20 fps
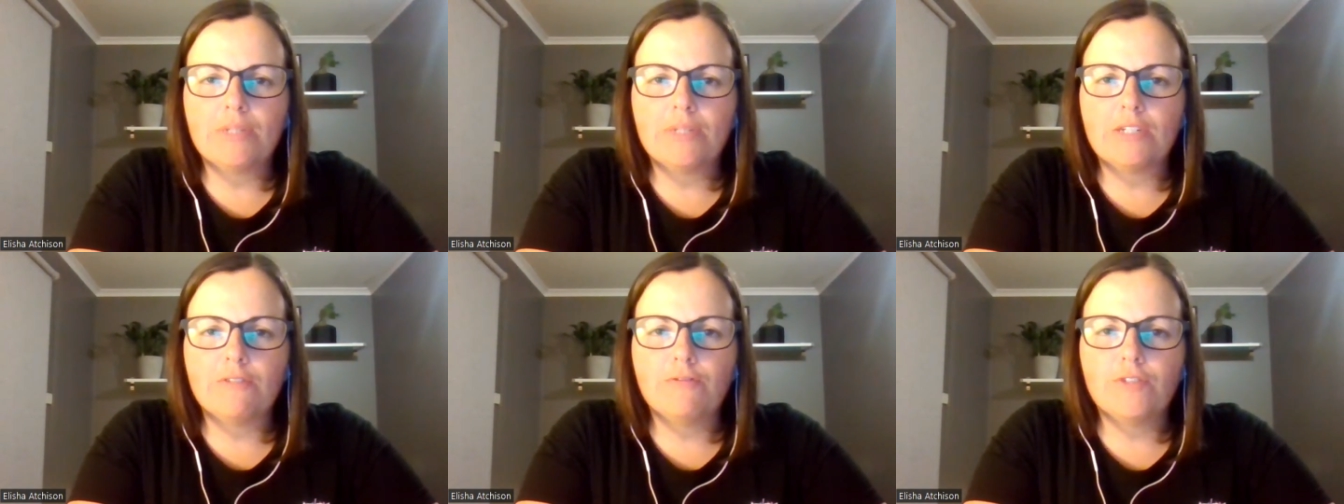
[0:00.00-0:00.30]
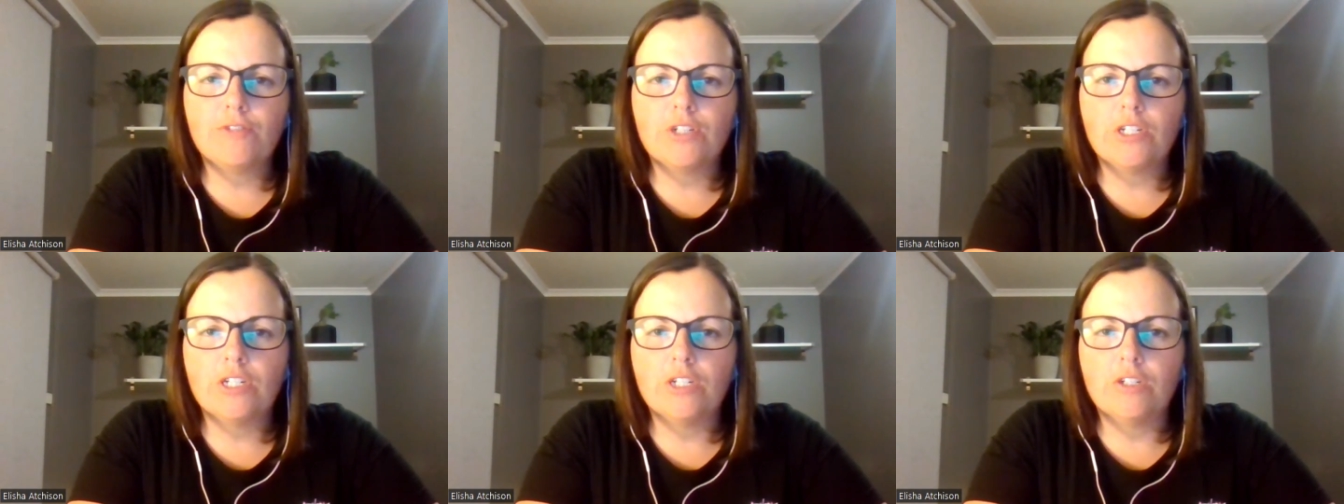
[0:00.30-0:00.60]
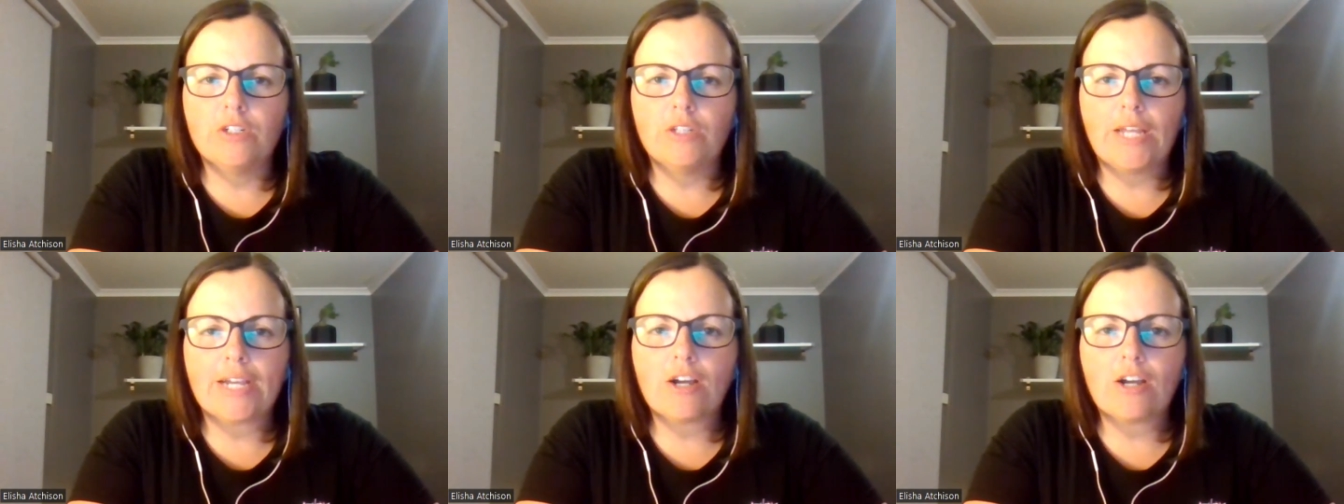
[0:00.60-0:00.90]
be
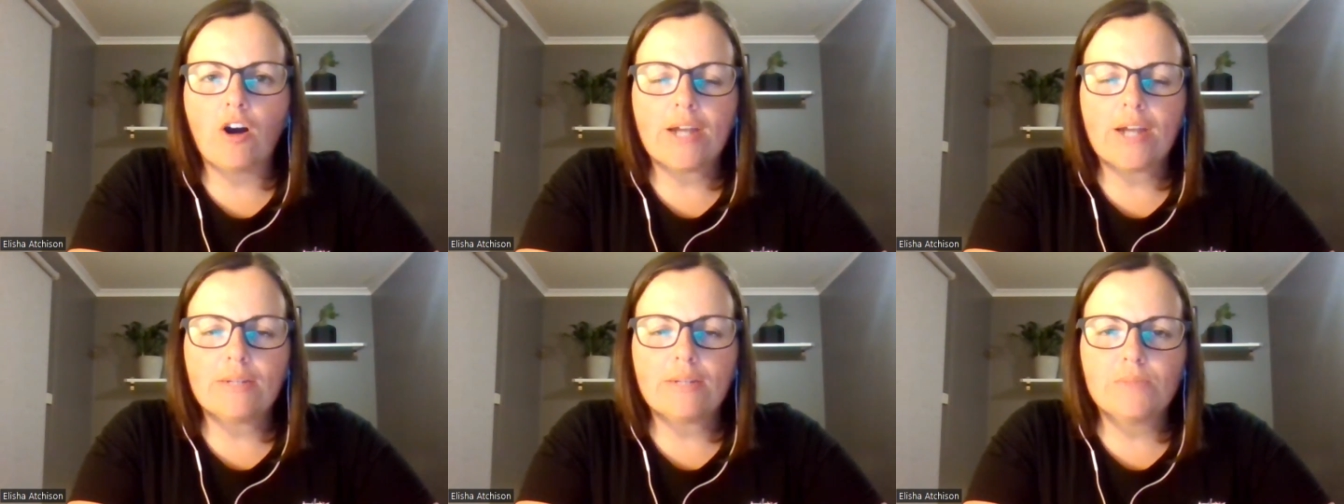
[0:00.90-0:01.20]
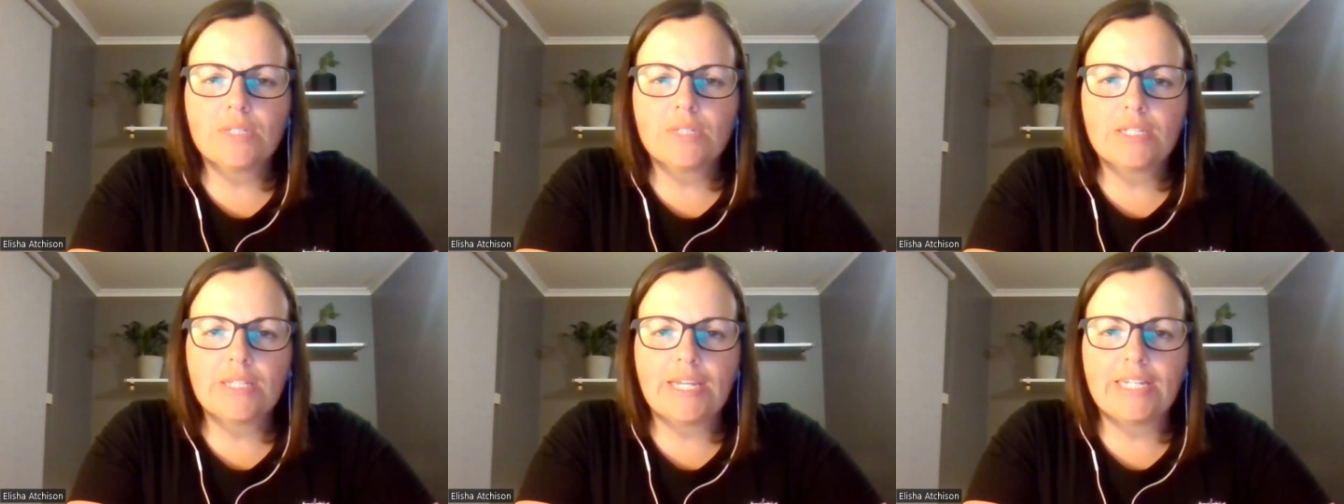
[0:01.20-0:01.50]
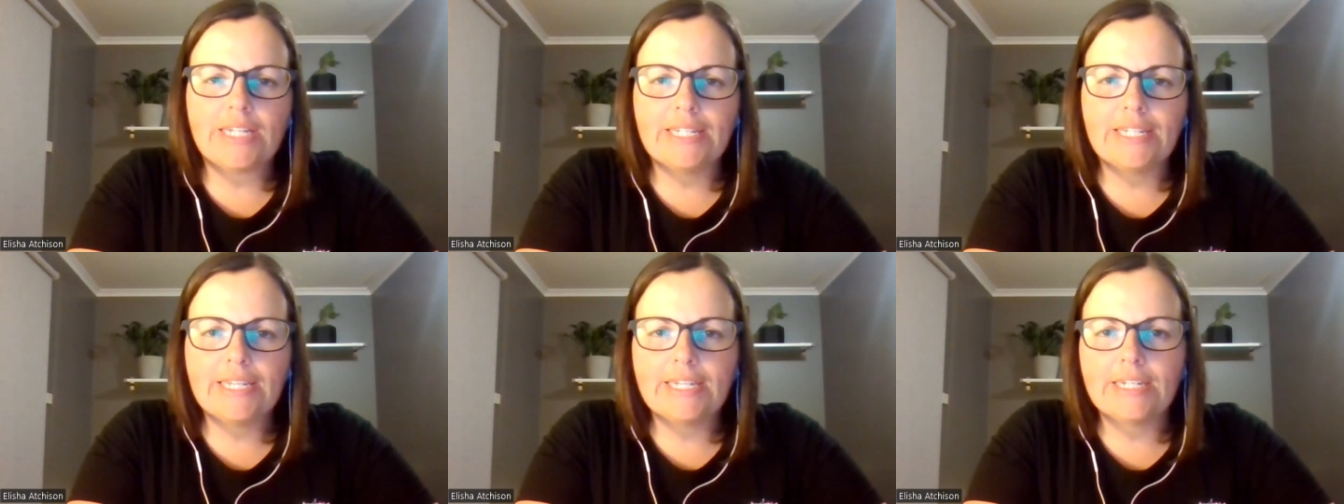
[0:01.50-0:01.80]
for like items that
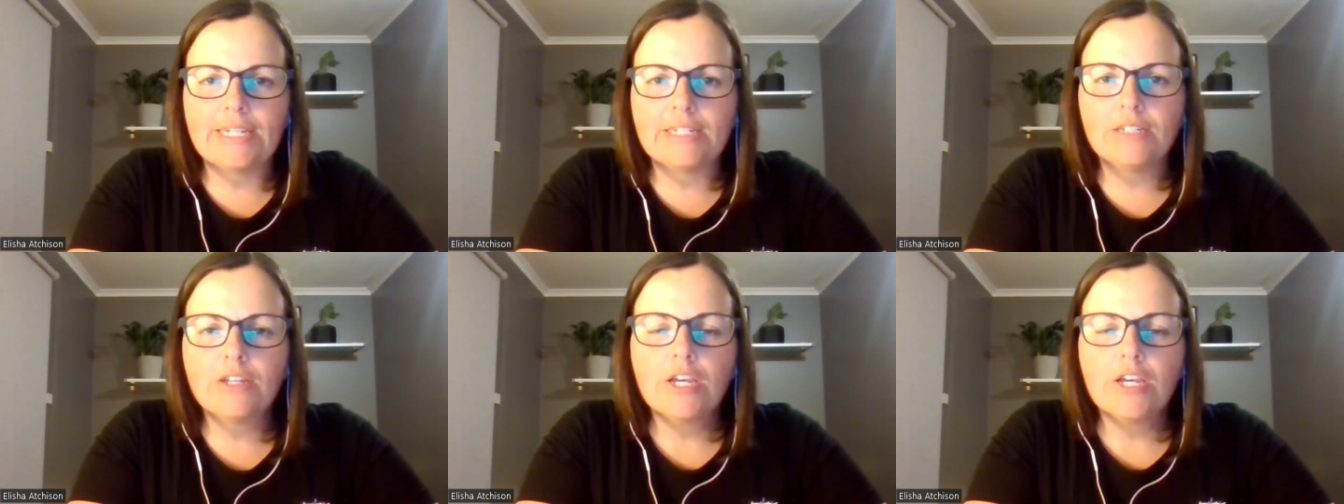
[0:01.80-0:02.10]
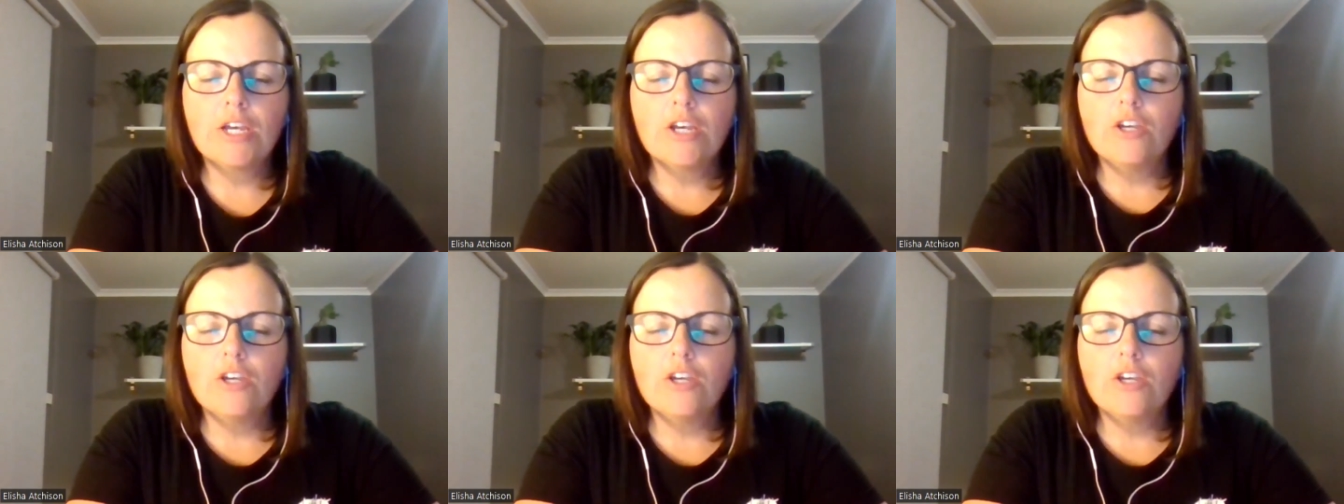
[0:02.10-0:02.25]
they need